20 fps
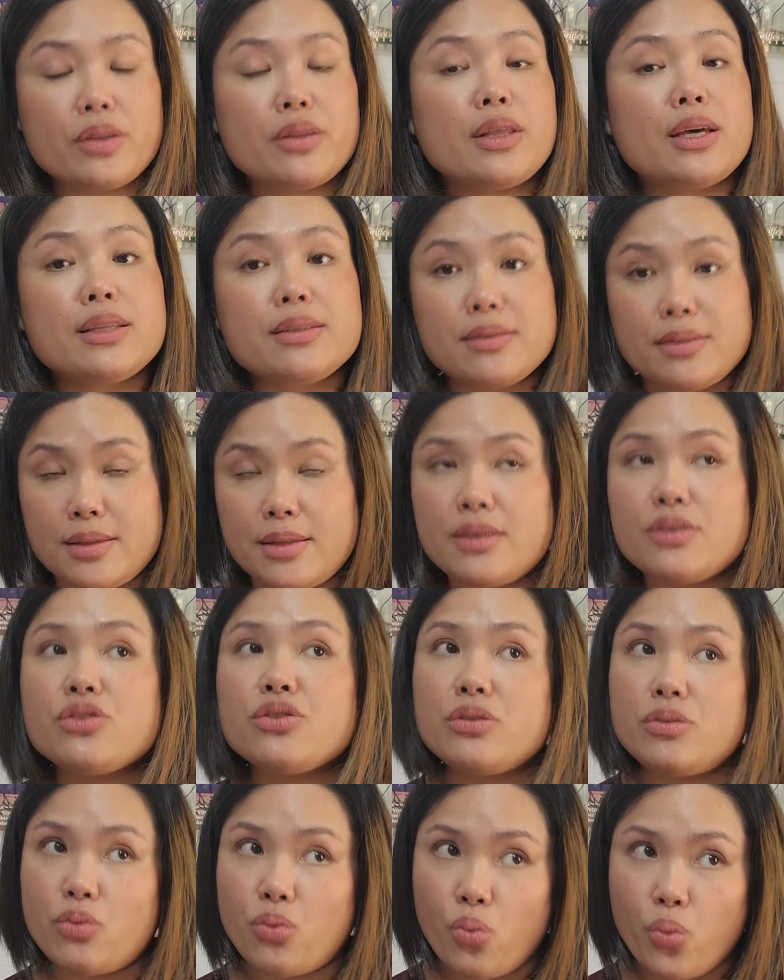
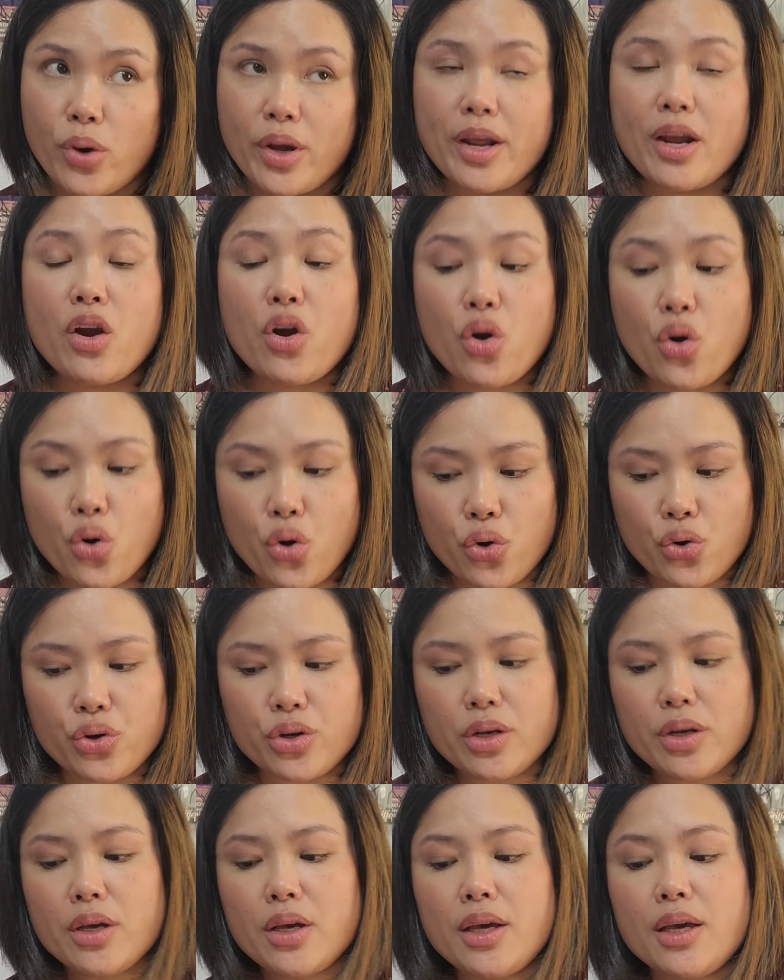That's what I
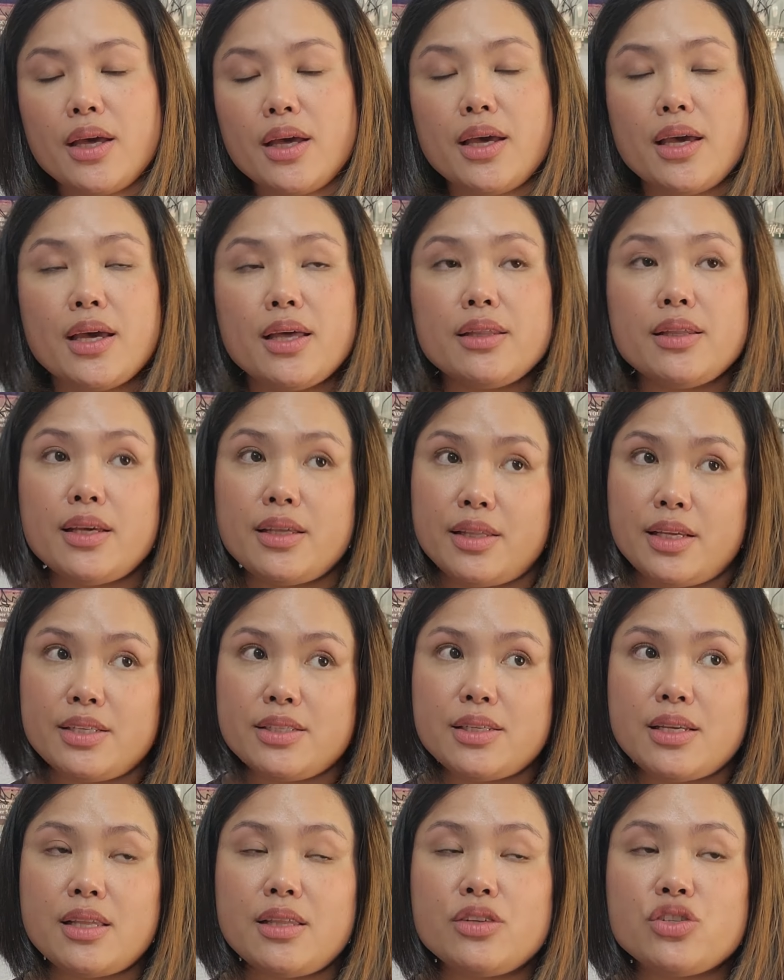heard, and they
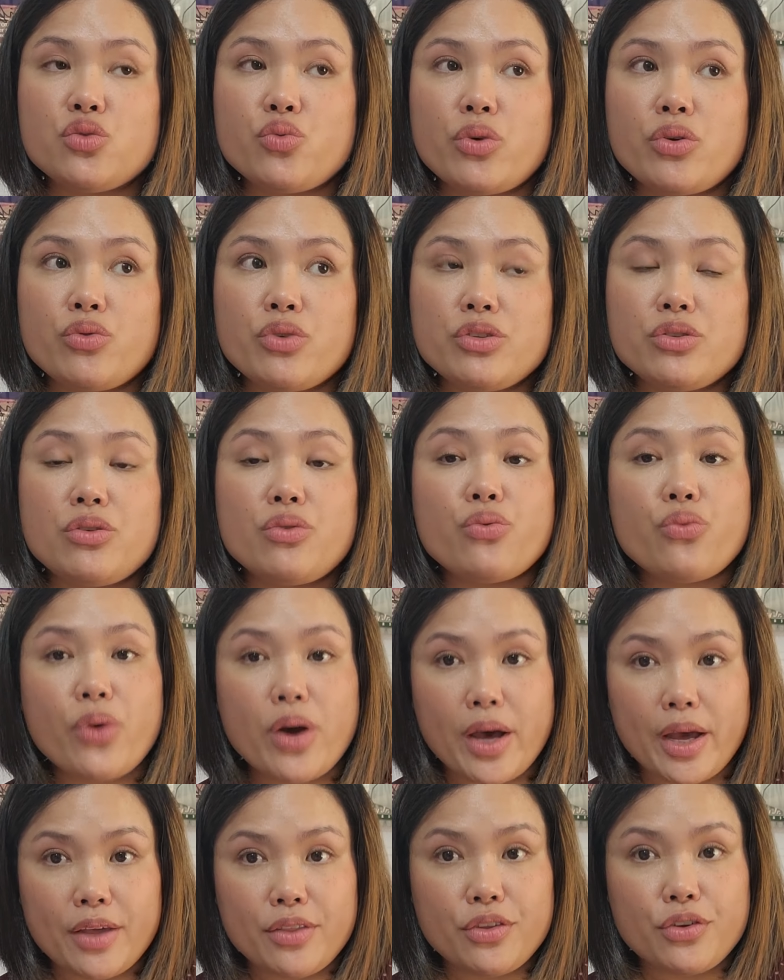said that's one reason
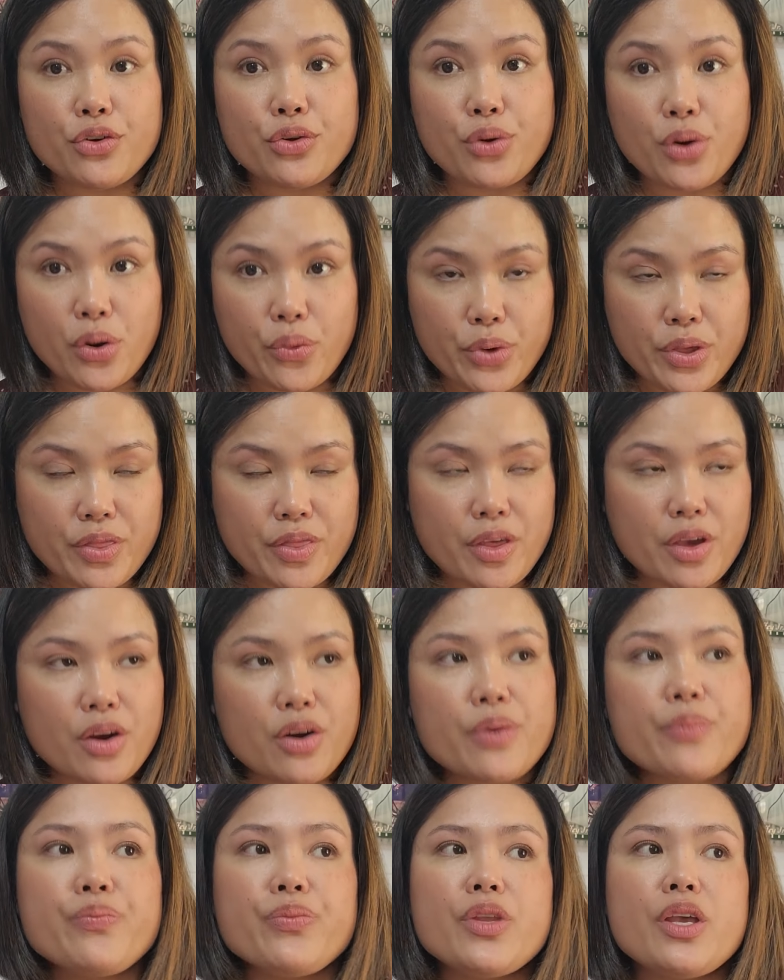why they're going
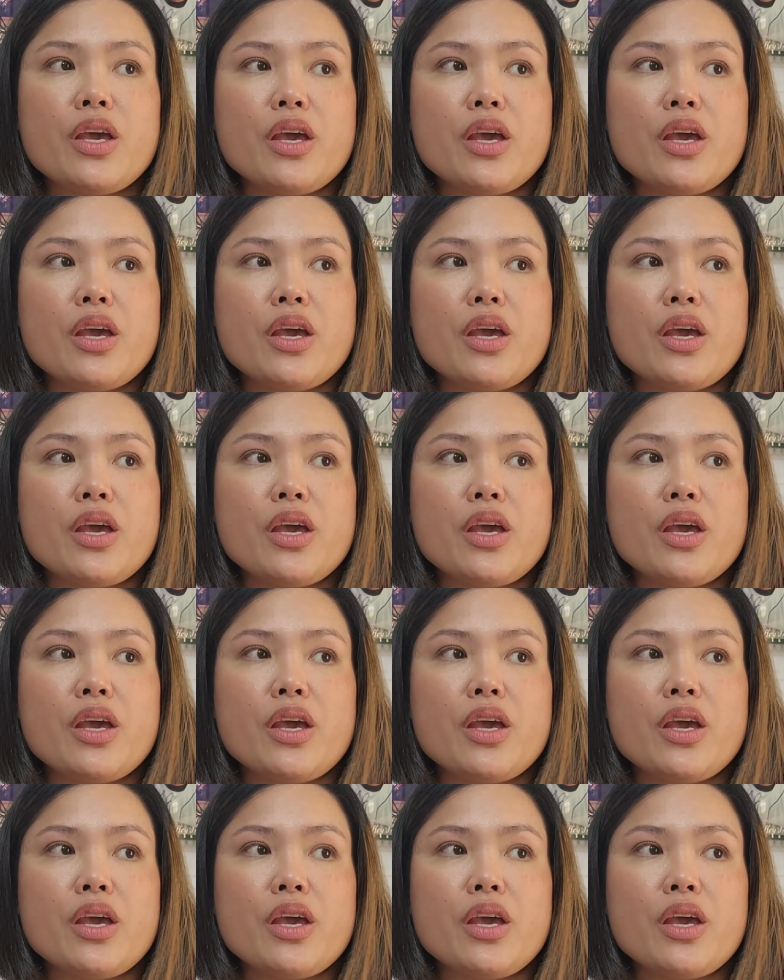there.